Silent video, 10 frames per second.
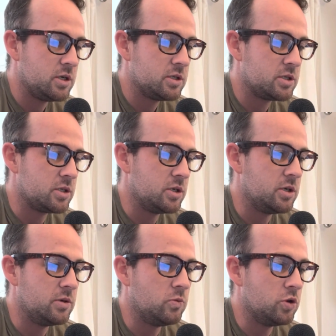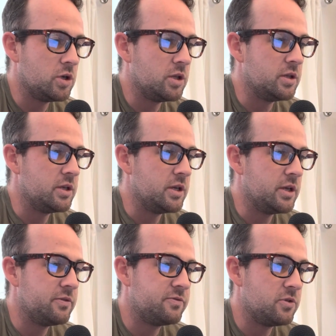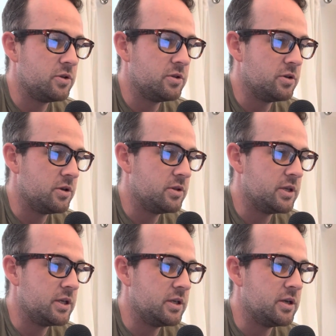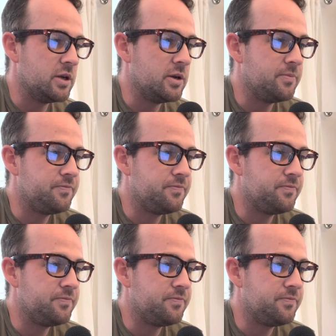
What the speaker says: So one on the front, on the